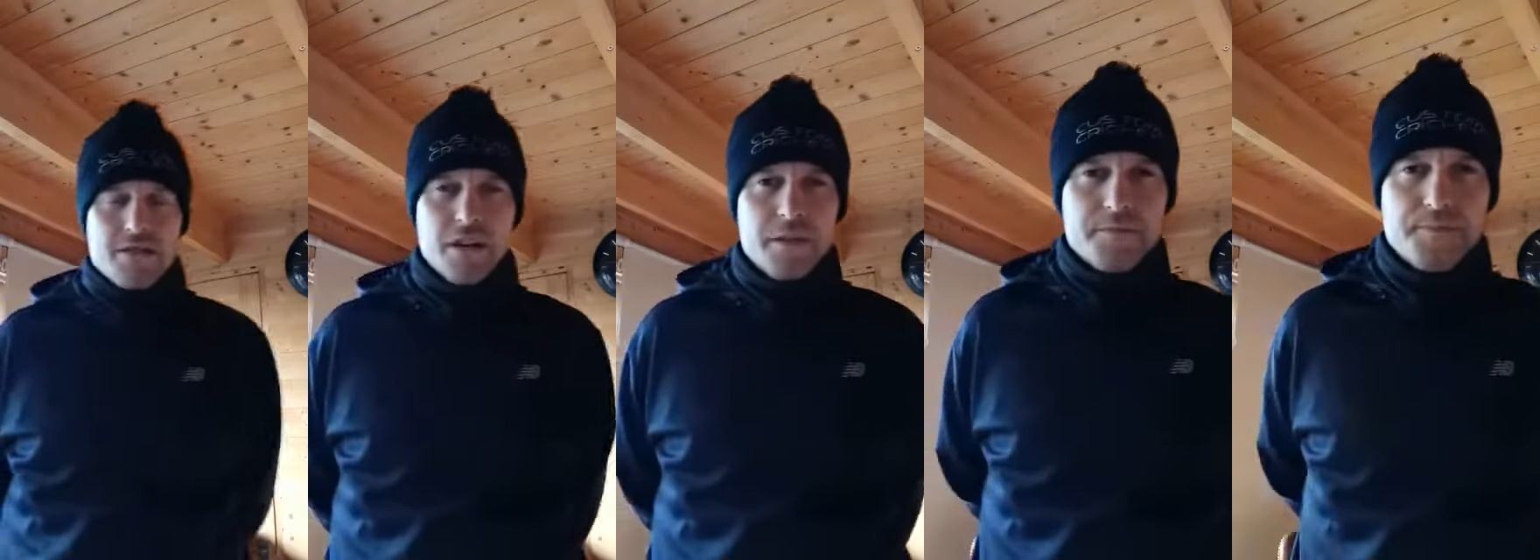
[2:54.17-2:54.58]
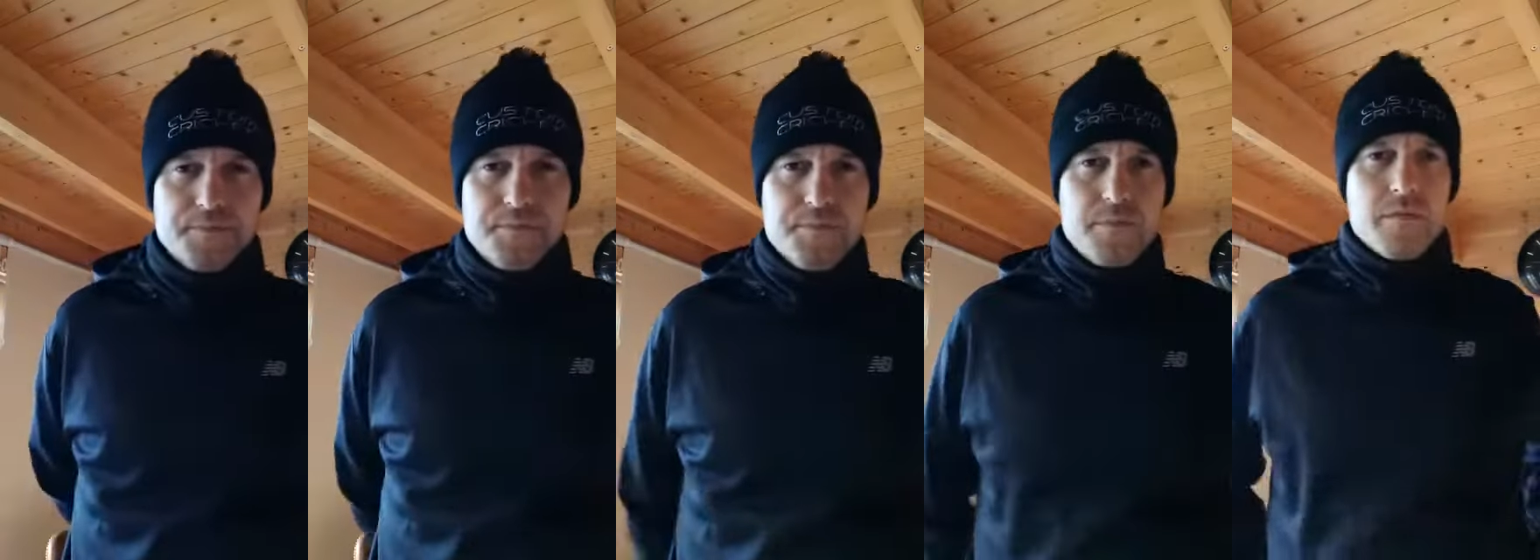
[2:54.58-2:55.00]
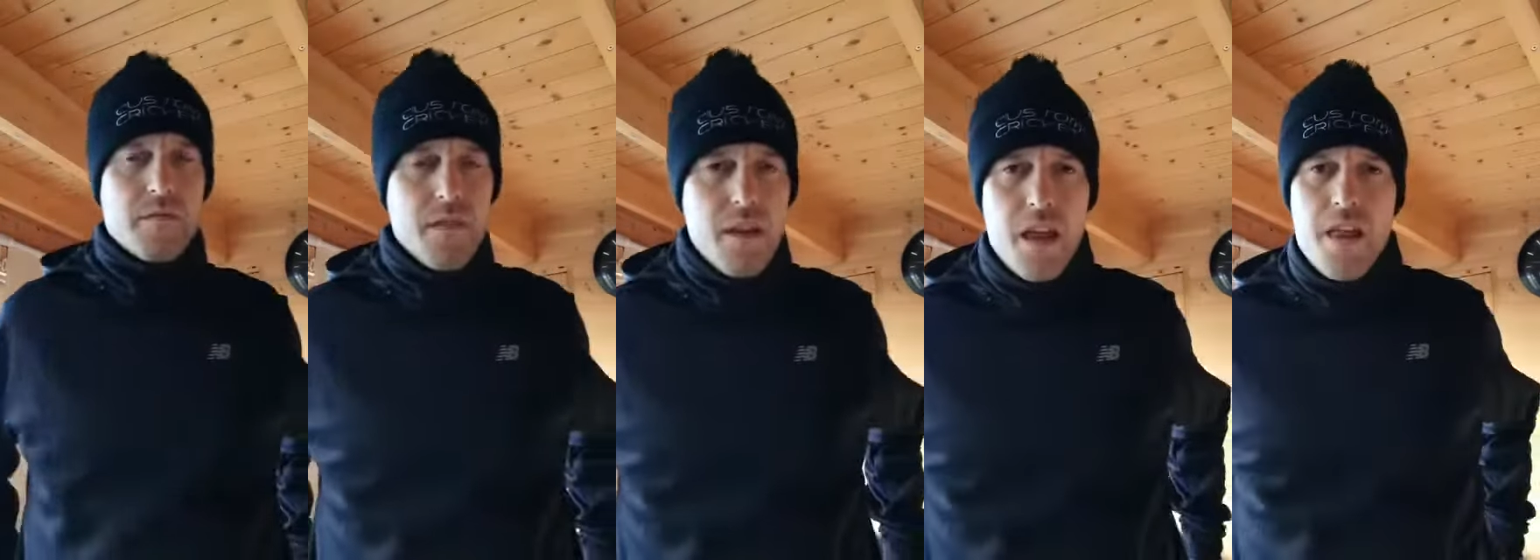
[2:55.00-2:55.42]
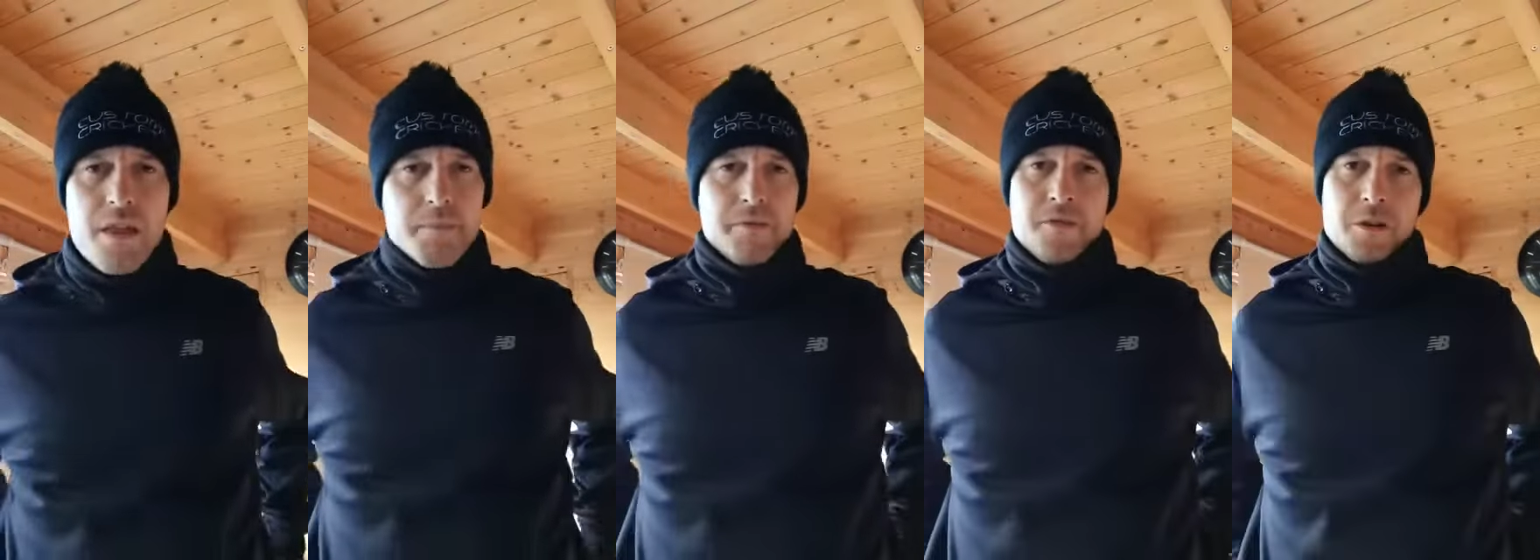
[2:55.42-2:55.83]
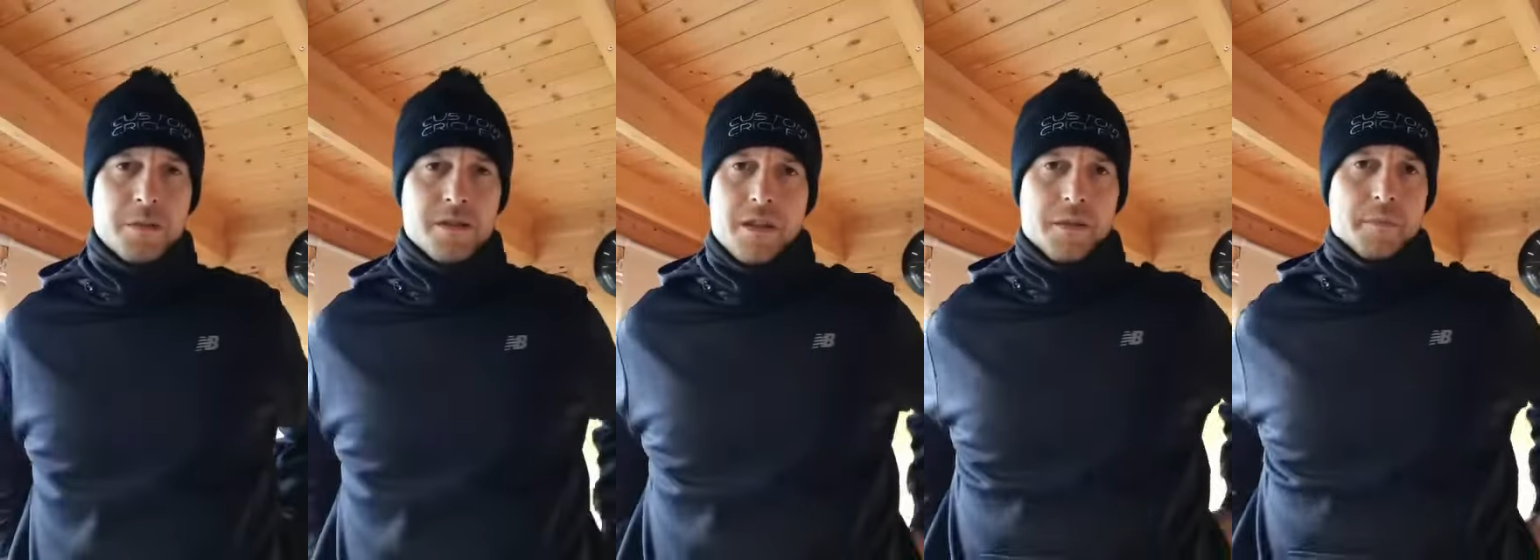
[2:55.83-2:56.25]
on the
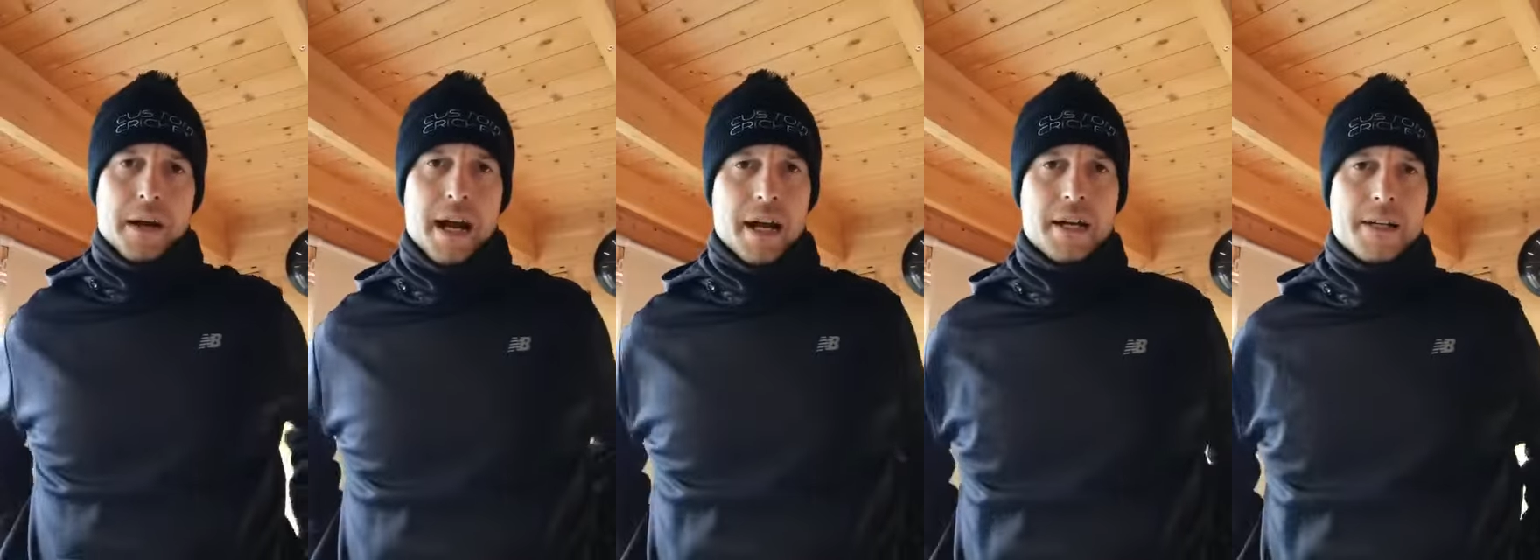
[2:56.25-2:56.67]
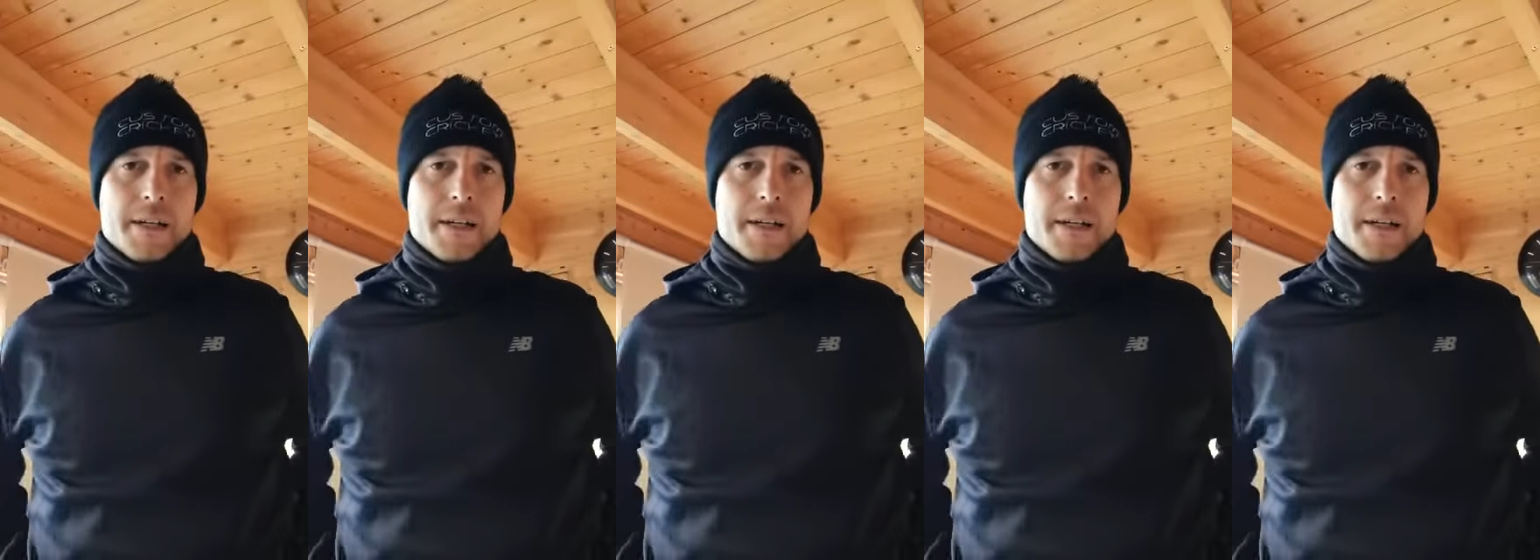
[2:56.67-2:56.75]
performance of the bat